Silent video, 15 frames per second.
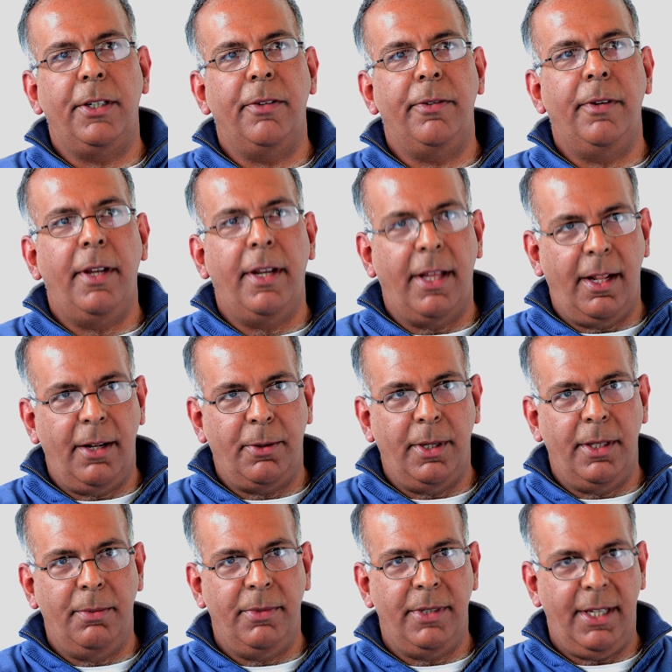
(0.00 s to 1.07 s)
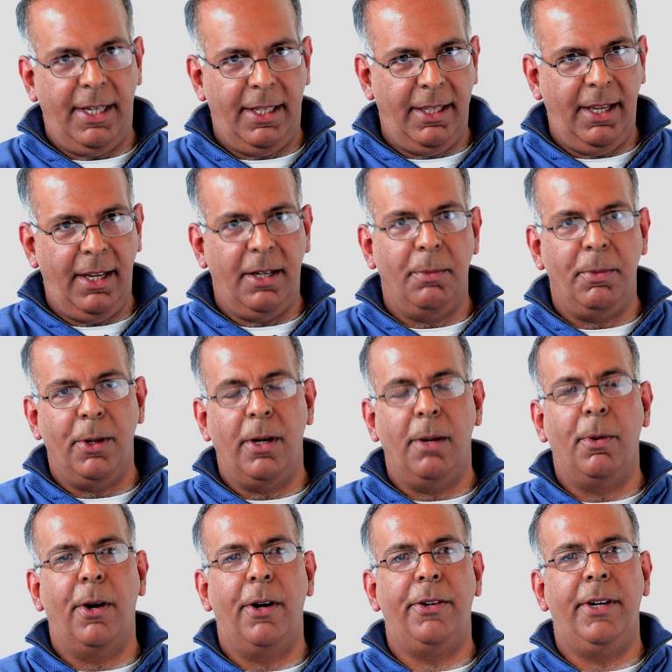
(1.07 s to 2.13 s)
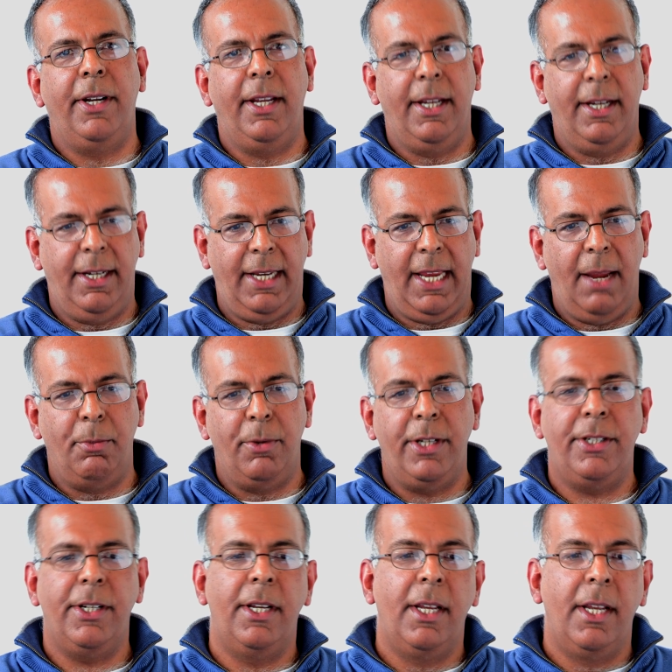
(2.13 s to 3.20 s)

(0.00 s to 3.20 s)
and Algorithms in the Computer Laboratory in Cambridge.